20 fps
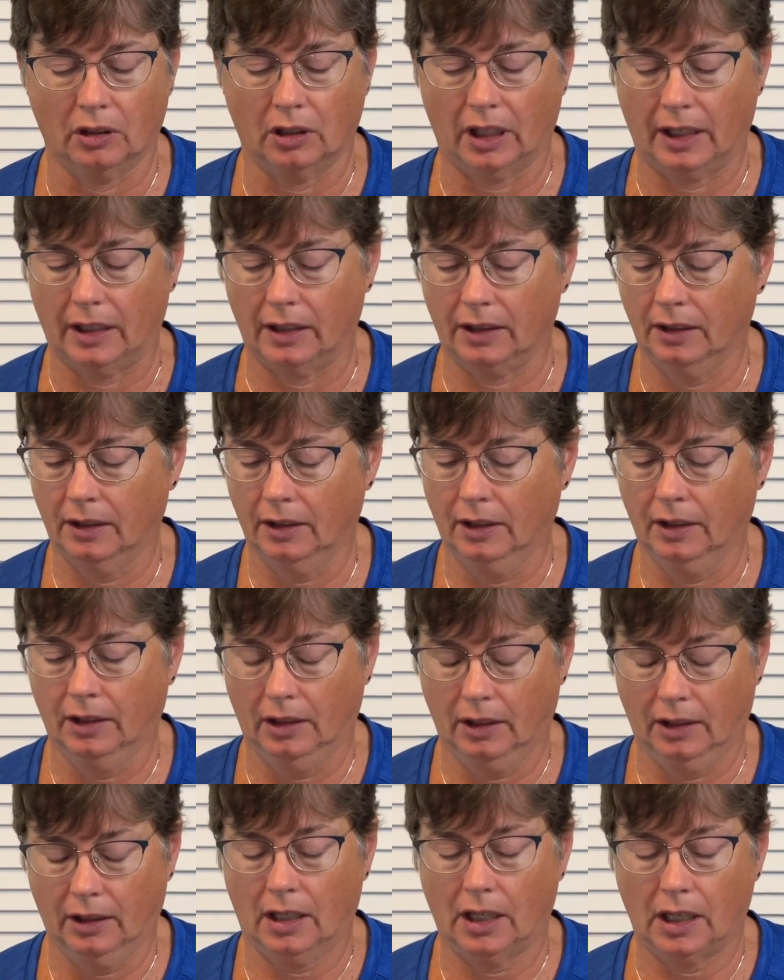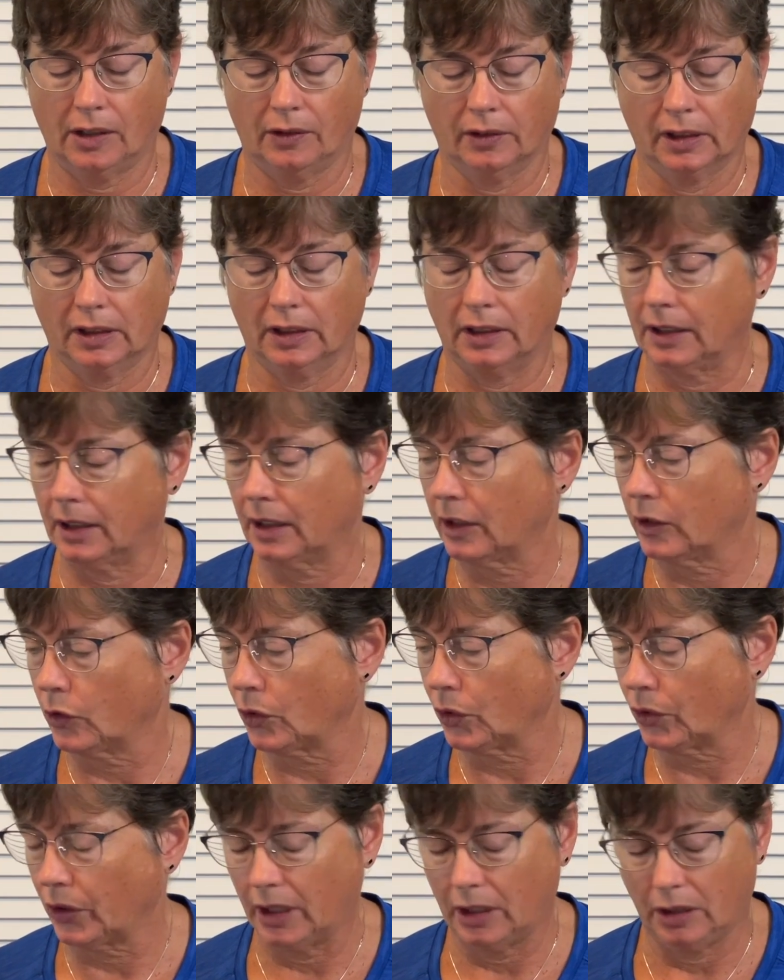I really
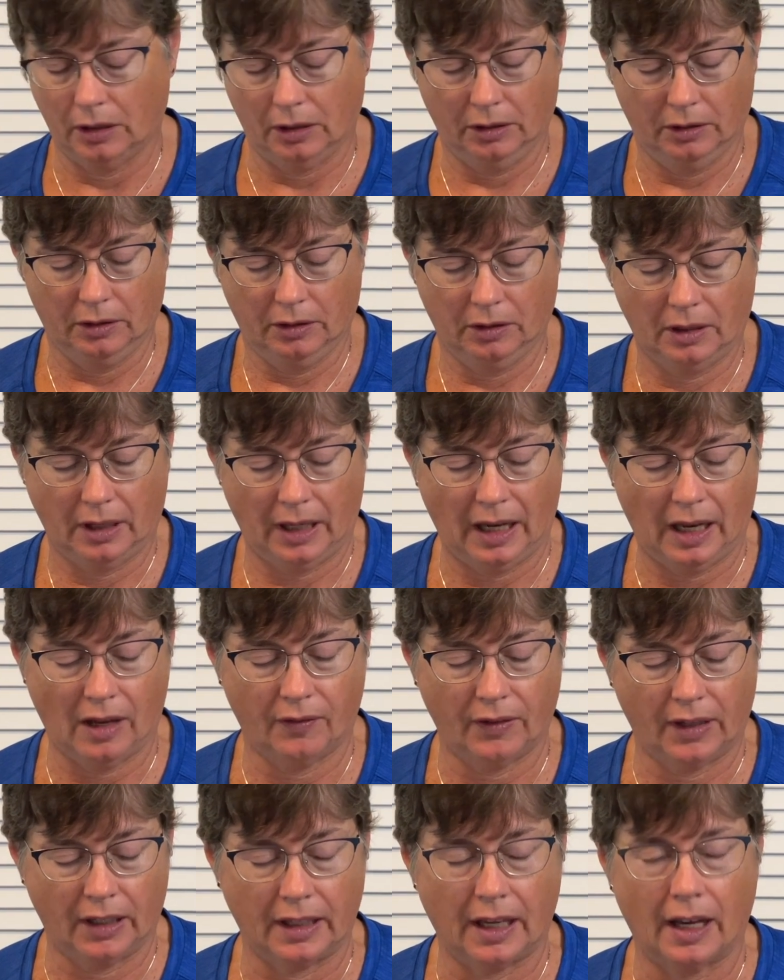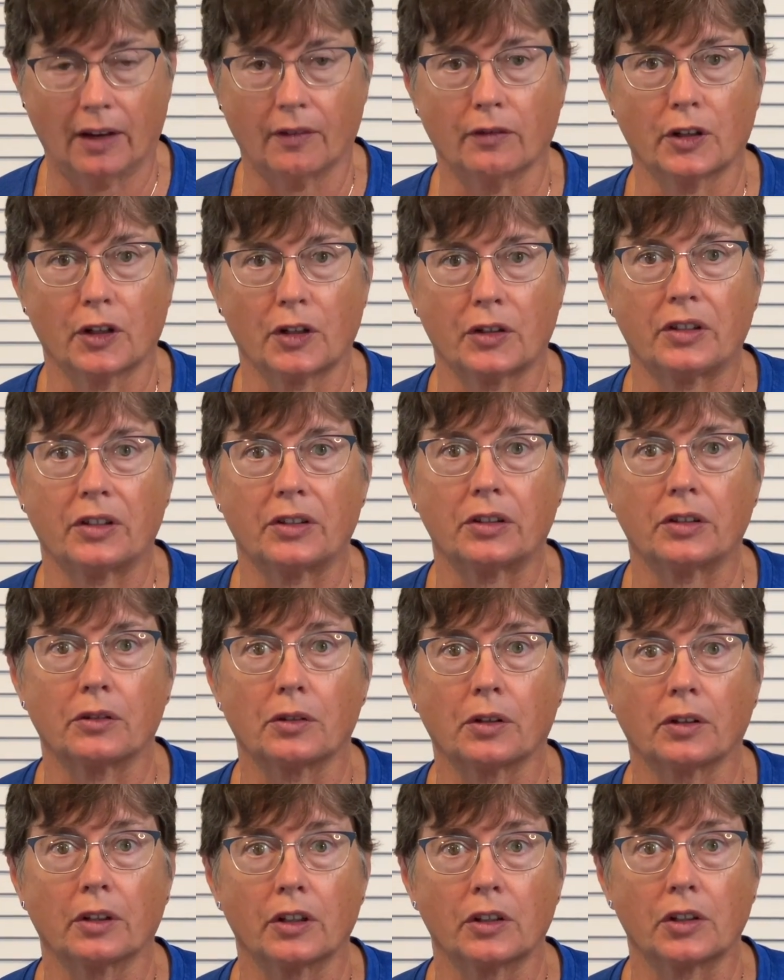enjoyed having that versus a
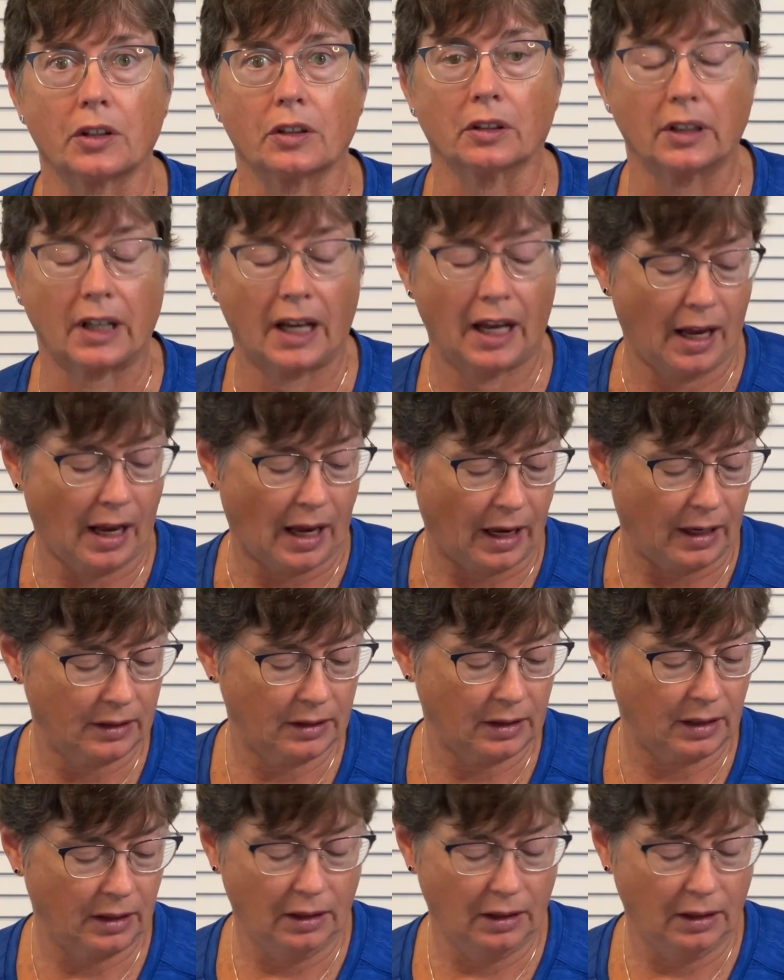traditional cast.